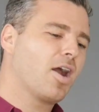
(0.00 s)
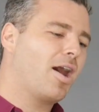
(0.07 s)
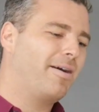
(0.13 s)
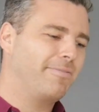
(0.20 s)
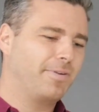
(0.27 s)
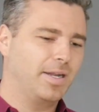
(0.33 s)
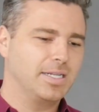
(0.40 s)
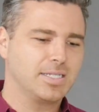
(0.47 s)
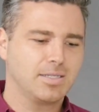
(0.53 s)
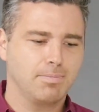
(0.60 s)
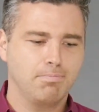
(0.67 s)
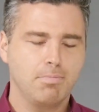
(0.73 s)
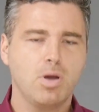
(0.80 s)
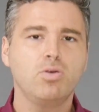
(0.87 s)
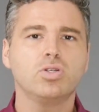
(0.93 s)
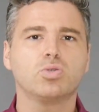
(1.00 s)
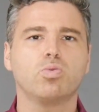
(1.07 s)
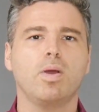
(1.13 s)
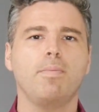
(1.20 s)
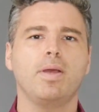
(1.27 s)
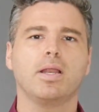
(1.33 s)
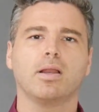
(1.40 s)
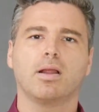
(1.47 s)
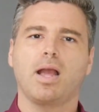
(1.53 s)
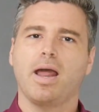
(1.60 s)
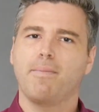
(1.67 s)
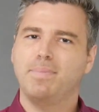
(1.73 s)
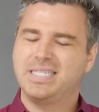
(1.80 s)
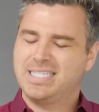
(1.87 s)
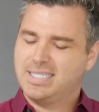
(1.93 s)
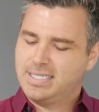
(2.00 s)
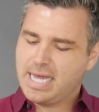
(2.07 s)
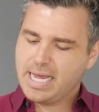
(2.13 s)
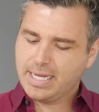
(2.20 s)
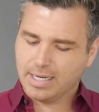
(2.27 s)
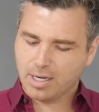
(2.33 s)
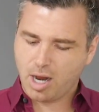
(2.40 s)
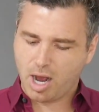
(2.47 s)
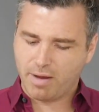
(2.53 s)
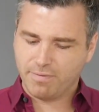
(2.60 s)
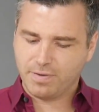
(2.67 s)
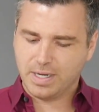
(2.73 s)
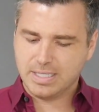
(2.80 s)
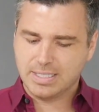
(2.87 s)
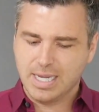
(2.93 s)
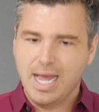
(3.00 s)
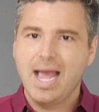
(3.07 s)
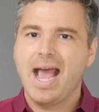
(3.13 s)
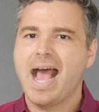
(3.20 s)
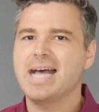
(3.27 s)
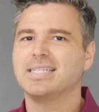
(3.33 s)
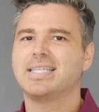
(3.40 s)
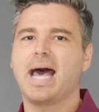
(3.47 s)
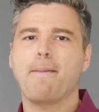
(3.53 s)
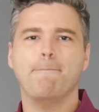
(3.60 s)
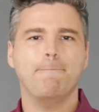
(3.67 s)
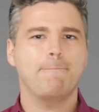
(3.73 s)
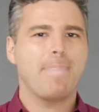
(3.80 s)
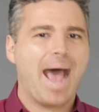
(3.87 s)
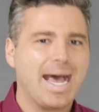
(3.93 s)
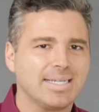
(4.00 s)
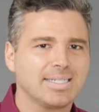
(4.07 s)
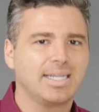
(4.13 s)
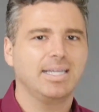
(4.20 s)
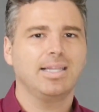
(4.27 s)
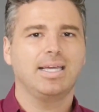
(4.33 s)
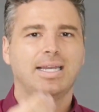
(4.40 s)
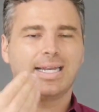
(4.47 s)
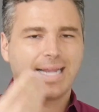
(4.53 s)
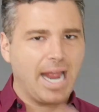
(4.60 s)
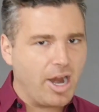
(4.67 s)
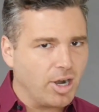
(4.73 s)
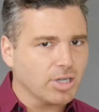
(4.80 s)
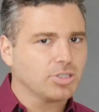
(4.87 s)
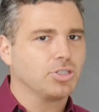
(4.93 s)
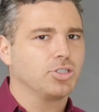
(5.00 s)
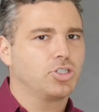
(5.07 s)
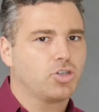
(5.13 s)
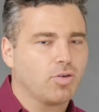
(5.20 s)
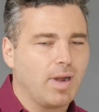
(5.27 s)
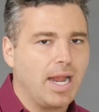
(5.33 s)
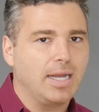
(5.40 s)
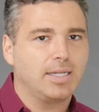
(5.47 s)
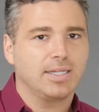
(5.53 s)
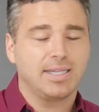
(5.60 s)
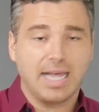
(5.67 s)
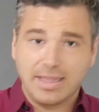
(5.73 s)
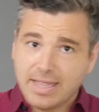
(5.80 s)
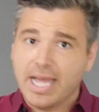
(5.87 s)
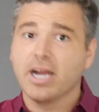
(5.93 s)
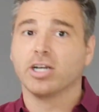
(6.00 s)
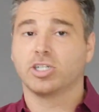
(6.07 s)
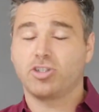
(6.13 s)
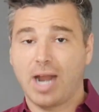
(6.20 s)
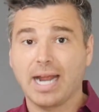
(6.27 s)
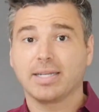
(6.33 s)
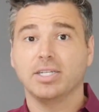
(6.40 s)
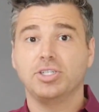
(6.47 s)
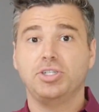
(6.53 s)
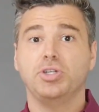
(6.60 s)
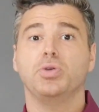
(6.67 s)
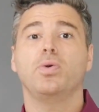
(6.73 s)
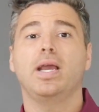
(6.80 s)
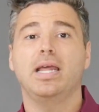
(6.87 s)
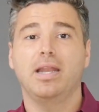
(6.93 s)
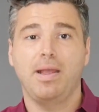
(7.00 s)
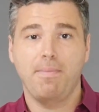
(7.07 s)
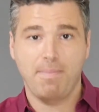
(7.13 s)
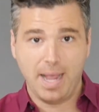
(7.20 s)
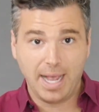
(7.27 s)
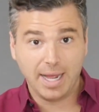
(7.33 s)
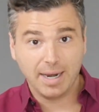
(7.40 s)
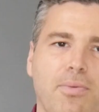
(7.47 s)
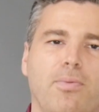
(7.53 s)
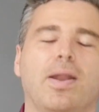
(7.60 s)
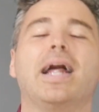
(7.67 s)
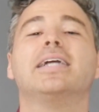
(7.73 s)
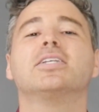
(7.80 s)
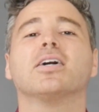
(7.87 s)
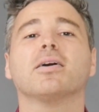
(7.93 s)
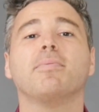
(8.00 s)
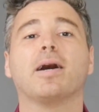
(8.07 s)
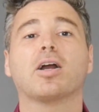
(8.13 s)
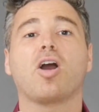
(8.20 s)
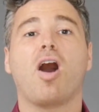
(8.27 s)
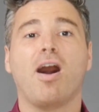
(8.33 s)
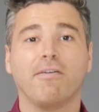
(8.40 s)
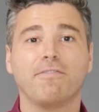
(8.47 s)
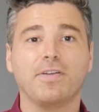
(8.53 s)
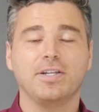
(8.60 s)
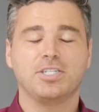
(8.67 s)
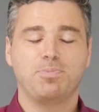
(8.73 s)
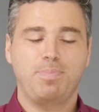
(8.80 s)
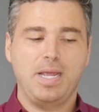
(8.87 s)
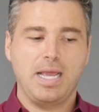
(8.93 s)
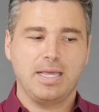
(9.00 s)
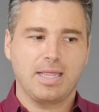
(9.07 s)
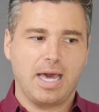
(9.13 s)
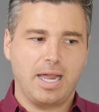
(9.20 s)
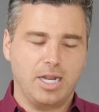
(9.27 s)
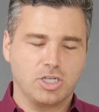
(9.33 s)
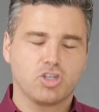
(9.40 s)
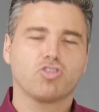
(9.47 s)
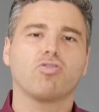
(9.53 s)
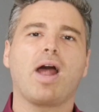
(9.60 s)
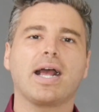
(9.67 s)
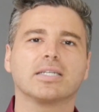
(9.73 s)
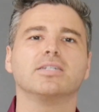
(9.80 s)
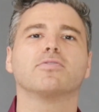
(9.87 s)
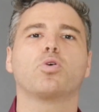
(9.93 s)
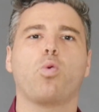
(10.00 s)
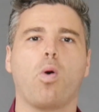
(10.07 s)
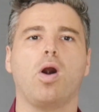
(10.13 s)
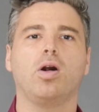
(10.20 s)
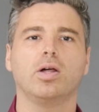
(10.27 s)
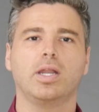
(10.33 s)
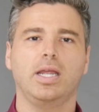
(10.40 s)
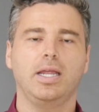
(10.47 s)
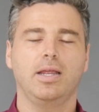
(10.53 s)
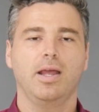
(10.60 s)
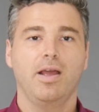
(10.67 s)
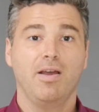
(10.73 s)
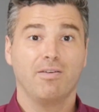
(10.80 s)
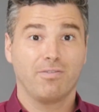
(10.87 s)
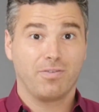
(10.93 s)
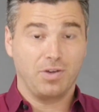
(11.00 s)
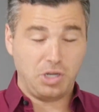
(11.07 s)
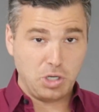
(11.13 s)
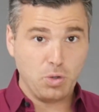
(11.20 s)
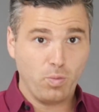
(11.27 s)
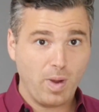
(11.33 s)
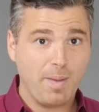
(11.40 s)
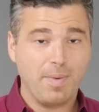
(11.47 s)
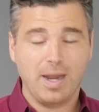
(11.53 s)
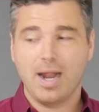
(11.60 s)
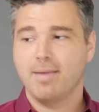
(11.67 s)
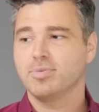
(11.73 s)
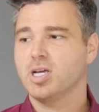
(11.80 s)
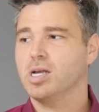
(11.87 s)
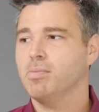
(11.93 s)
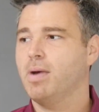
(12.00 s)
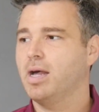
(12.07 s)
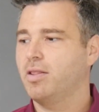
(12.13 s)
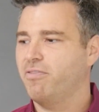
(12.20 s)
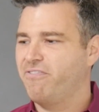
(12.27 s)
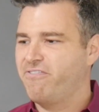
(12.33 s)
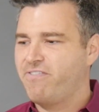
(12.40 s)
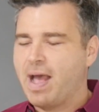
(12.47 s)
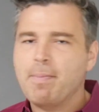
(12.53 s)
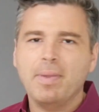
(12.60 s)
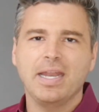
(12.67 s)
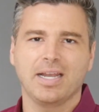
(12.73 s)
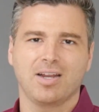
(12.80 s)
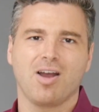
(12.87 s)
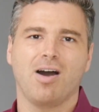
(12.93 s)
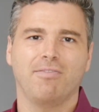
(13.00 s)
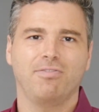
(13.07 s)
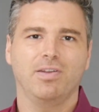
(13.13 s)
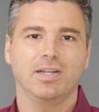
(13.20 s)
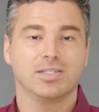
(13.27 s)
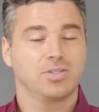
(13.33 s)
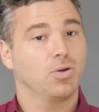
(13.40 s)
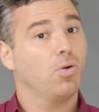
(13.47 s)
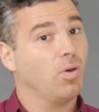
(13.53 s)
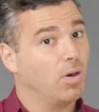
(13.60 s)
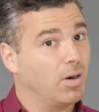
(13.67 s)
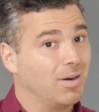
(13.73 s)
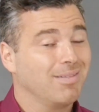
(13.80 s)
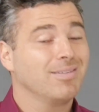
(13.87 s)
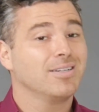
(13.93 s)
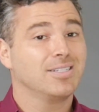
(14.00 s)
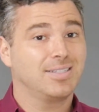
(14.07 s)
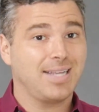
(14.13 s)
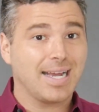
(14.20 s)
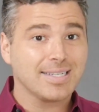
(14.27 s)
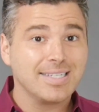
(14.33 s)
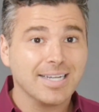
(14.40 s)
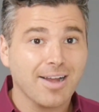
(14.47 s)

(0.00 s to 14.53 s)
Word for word: confidence, most women kind of mistaken confidence as that masculine character trait that they are attracted to in a man. When I talk about confidence being that attractive quality for you women, I'm talking about feminine confidence or sexy